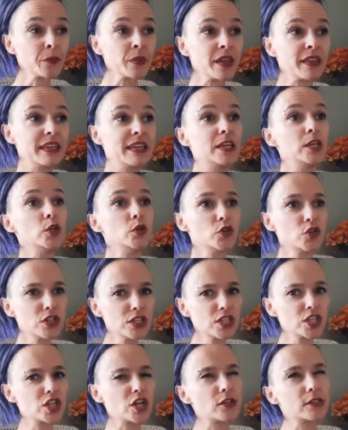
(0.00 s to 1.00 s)
Like, it usually
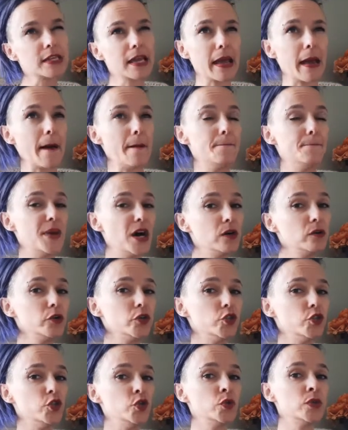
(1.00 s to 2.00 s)
starts like about
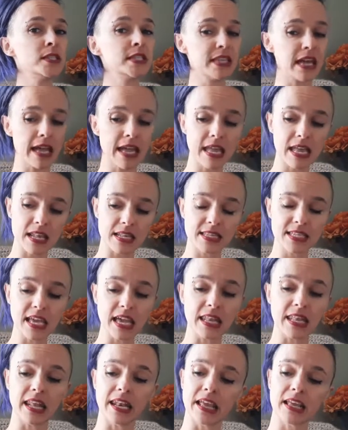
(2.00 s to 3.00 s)
June 2nd,
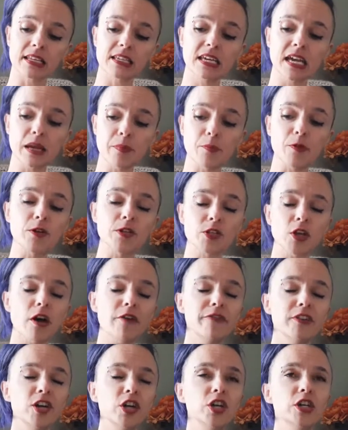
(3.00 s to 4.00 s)
and then it tapers off
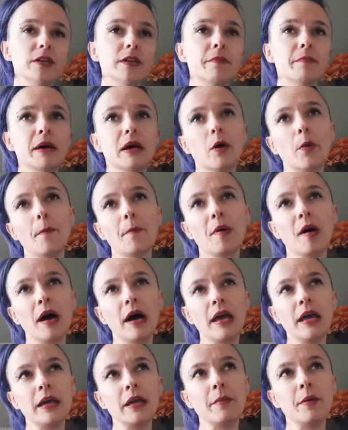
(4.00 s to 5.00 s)
a good amount by
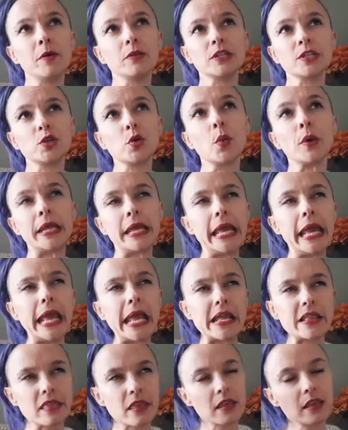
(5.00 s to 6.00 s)
about the 28th.